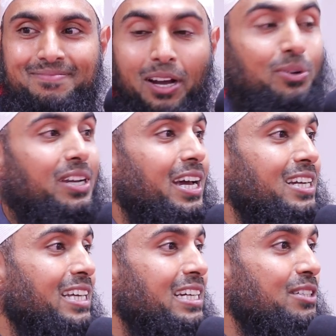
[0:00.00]
By looking
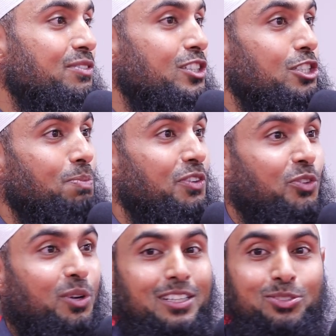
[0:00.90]
at his activities
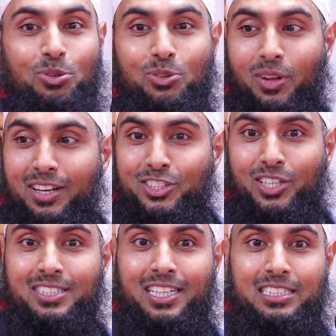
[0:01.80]
before he sought knowledge
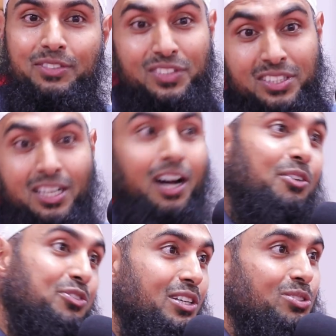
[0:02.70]
and his activities
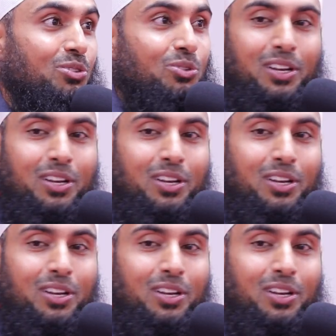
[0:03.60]
after he sought